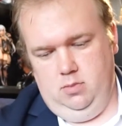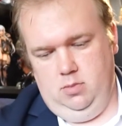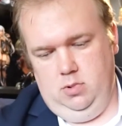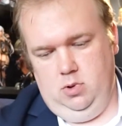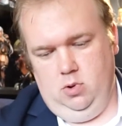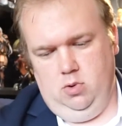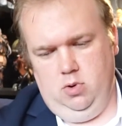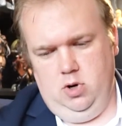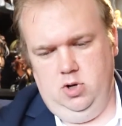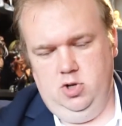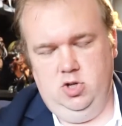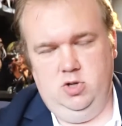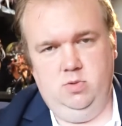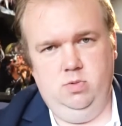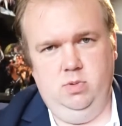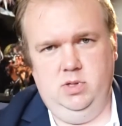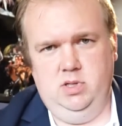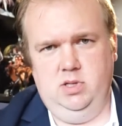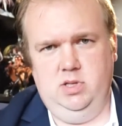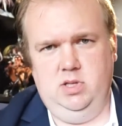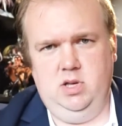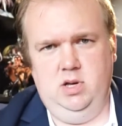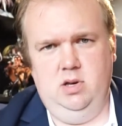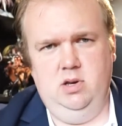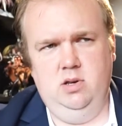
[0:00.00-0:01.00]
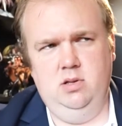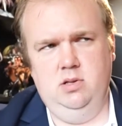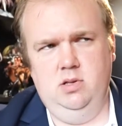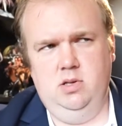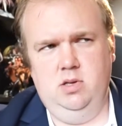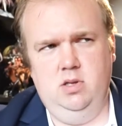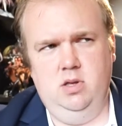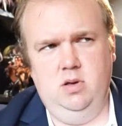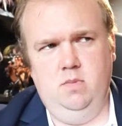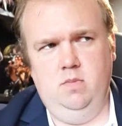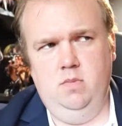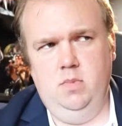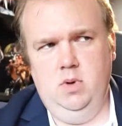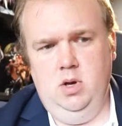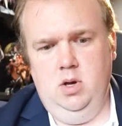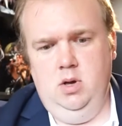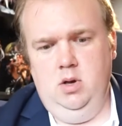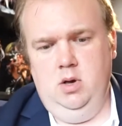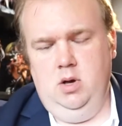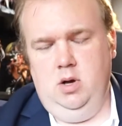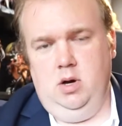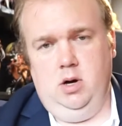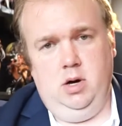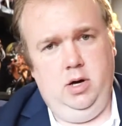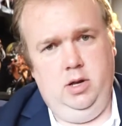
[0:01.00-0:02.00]
or I just wasn't that into them.
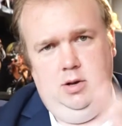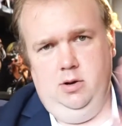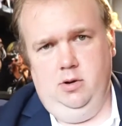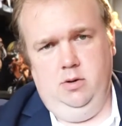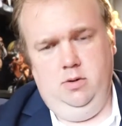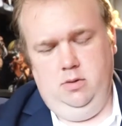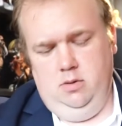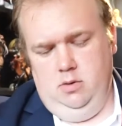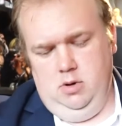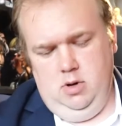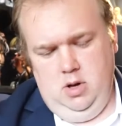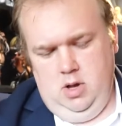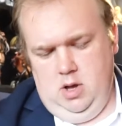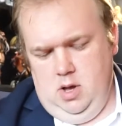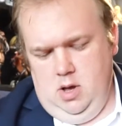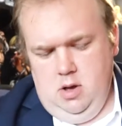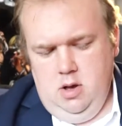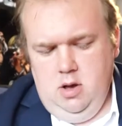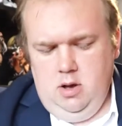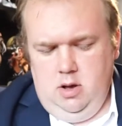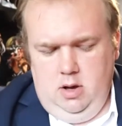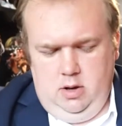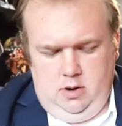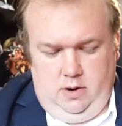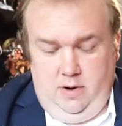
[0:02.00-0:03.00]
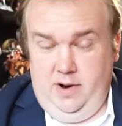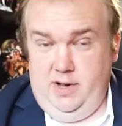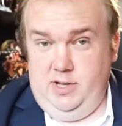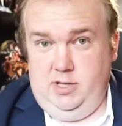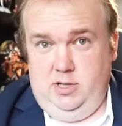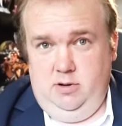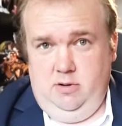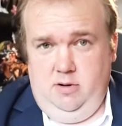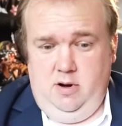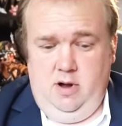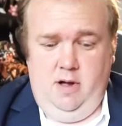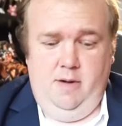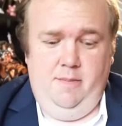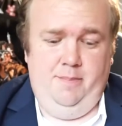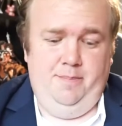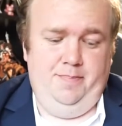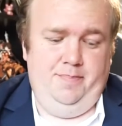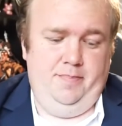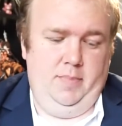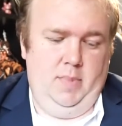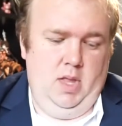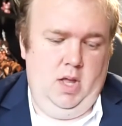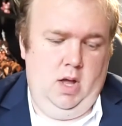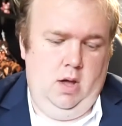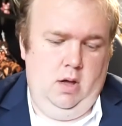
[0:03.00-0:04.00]
I know, crazy, right?
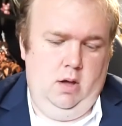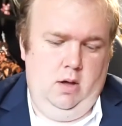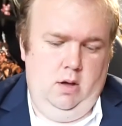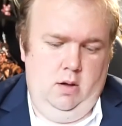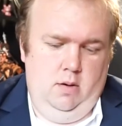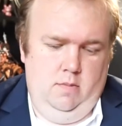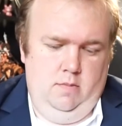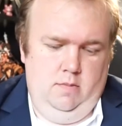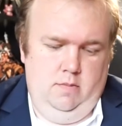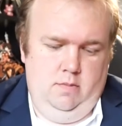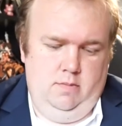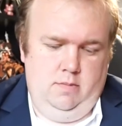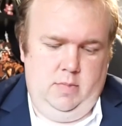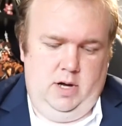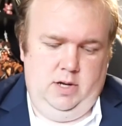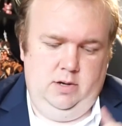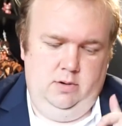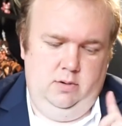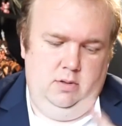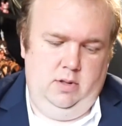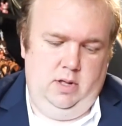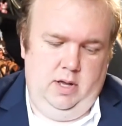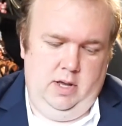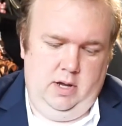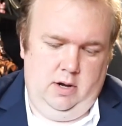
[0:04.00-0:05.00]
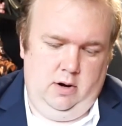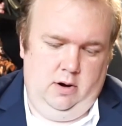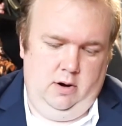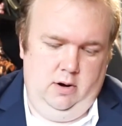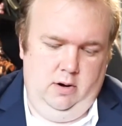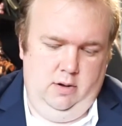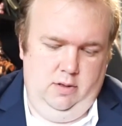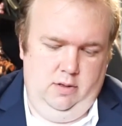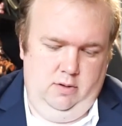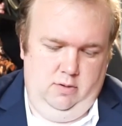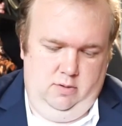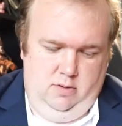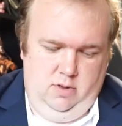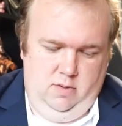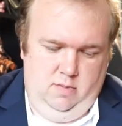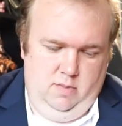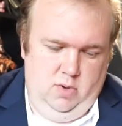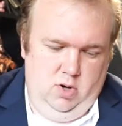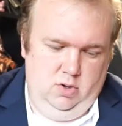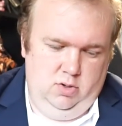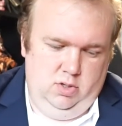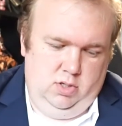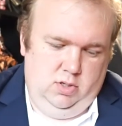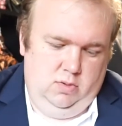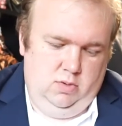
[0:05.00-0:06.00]
I do like her though the
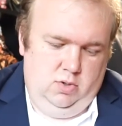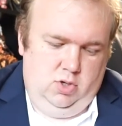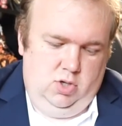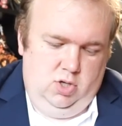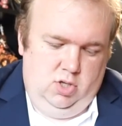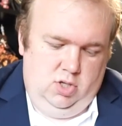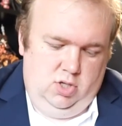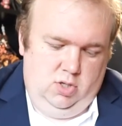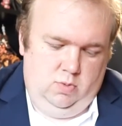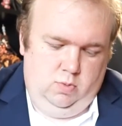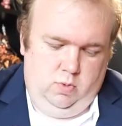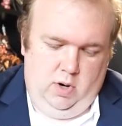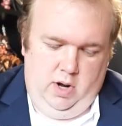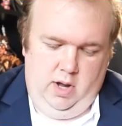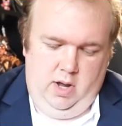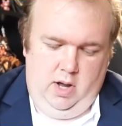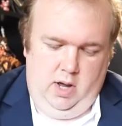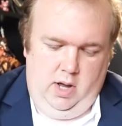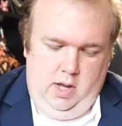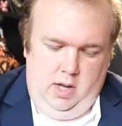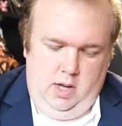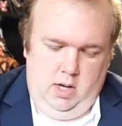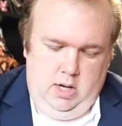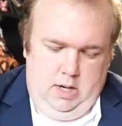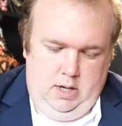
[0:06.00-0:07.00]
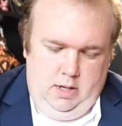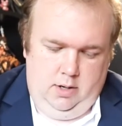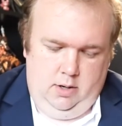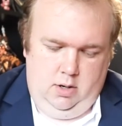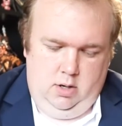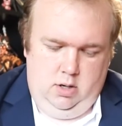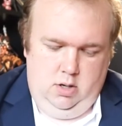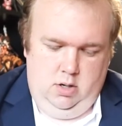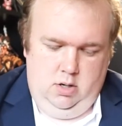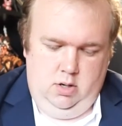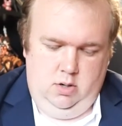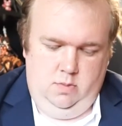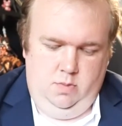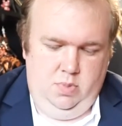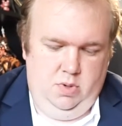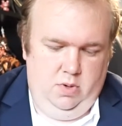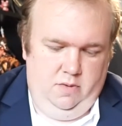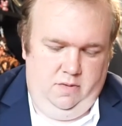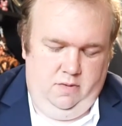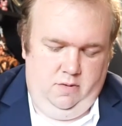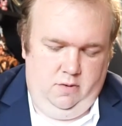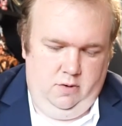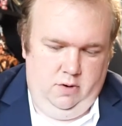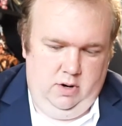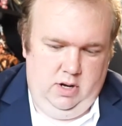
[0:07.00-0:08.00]
most, which is why I got her
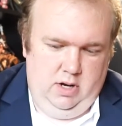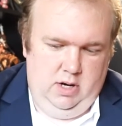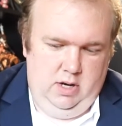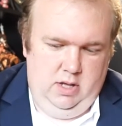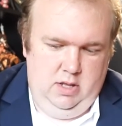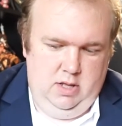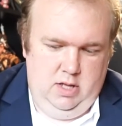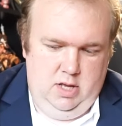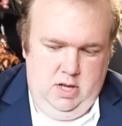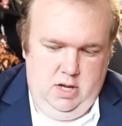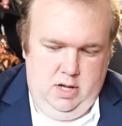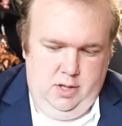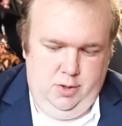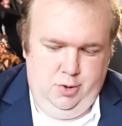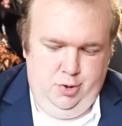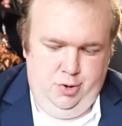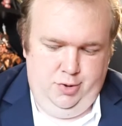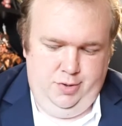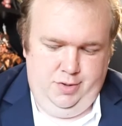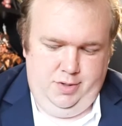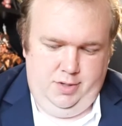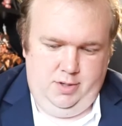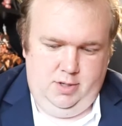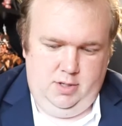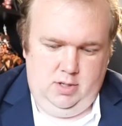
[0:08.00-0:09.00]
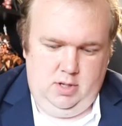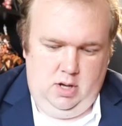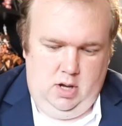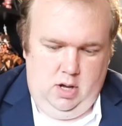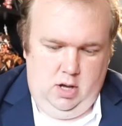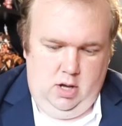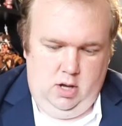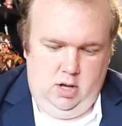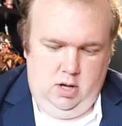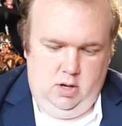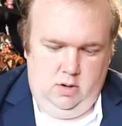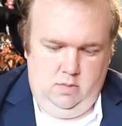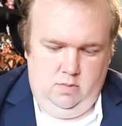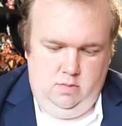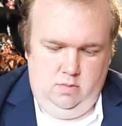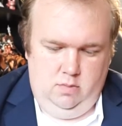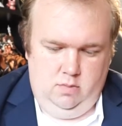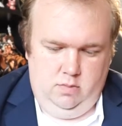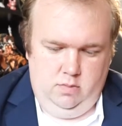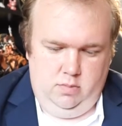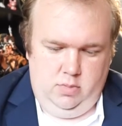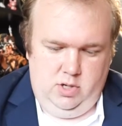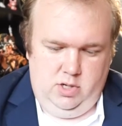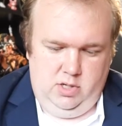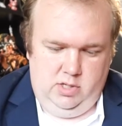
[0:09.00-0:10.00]
before any of the others,
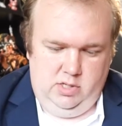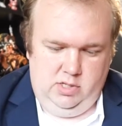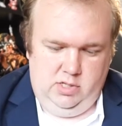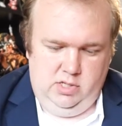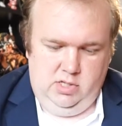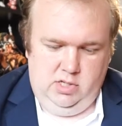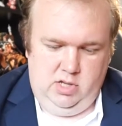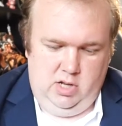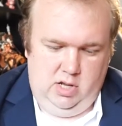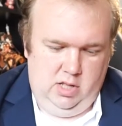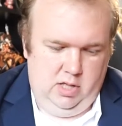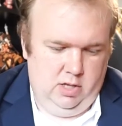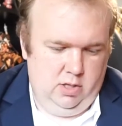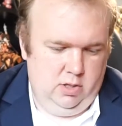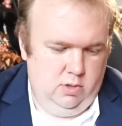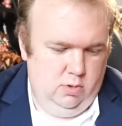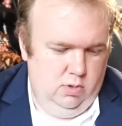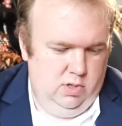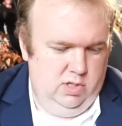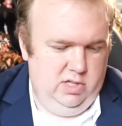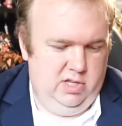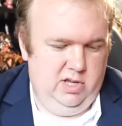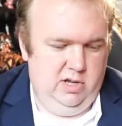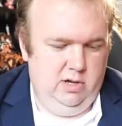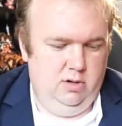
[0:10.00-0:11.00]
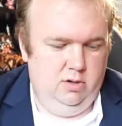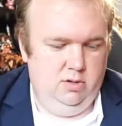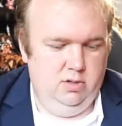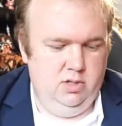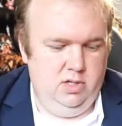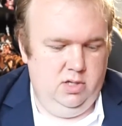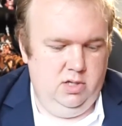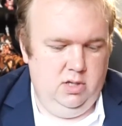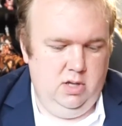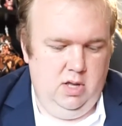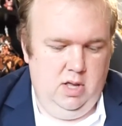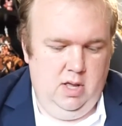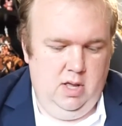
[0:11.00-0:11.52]
because I like Twin Tails.